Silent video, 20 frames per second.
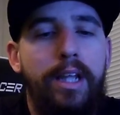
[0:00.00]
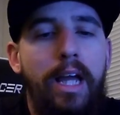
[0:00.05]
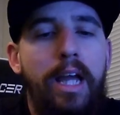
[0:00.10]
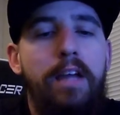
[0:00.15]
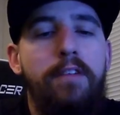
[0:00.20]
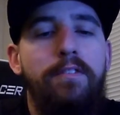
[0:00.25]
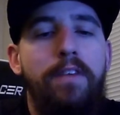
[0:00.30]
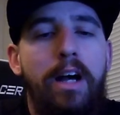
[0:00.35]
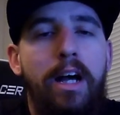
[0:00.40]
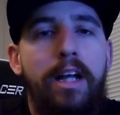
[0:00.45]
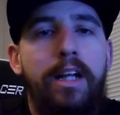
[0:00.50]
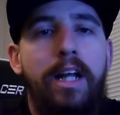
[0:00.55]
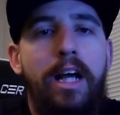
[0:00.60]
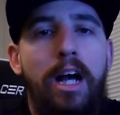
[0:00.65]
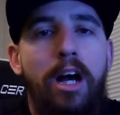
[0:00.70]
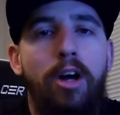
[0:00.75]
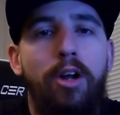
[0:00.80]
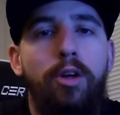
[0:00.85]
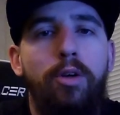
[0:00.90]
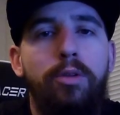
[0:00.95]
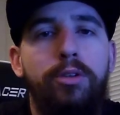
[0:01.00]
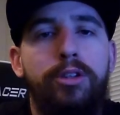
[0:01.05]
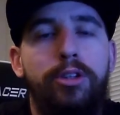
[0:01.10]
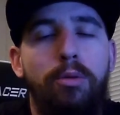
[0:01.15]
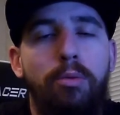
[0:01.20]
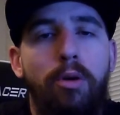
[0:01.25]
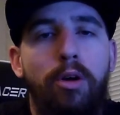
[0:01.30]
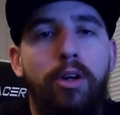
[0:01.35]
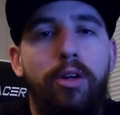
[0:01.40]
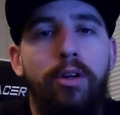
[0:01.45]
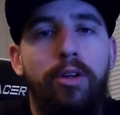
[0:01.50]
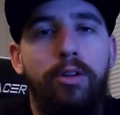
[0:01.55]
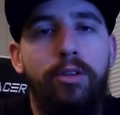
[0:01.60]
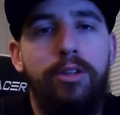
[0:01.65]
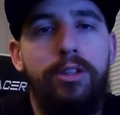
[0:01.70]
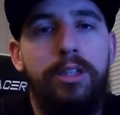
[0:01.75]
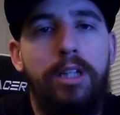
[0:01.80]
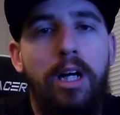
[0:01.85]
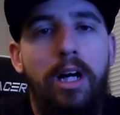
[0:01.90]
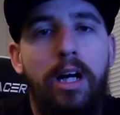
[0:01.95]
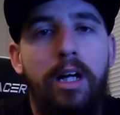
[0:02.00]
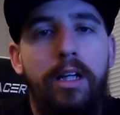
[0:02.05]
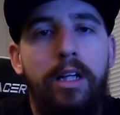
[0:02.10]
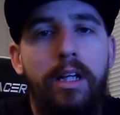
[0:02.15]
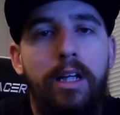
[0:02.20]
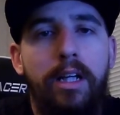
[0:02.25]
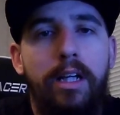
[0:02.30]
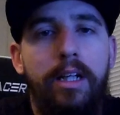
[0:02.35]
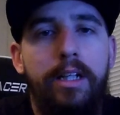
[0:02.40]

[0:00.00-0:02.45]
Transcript: they find out who's the worker and who's not.